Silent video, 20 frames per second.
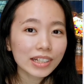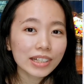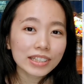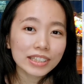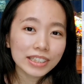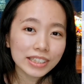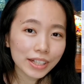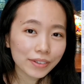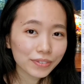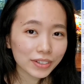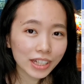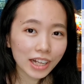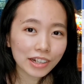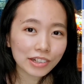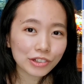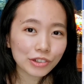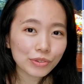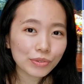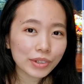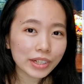
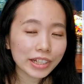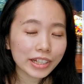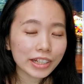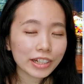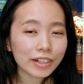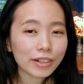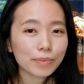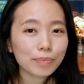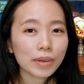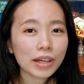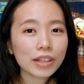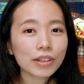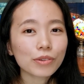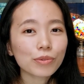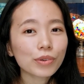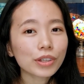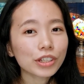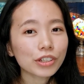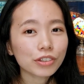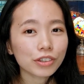700 ringgit a month
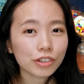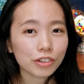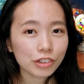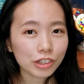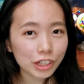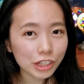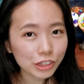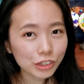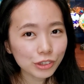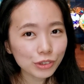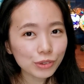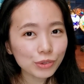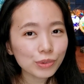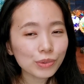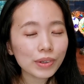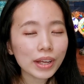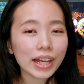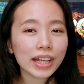when you're 32,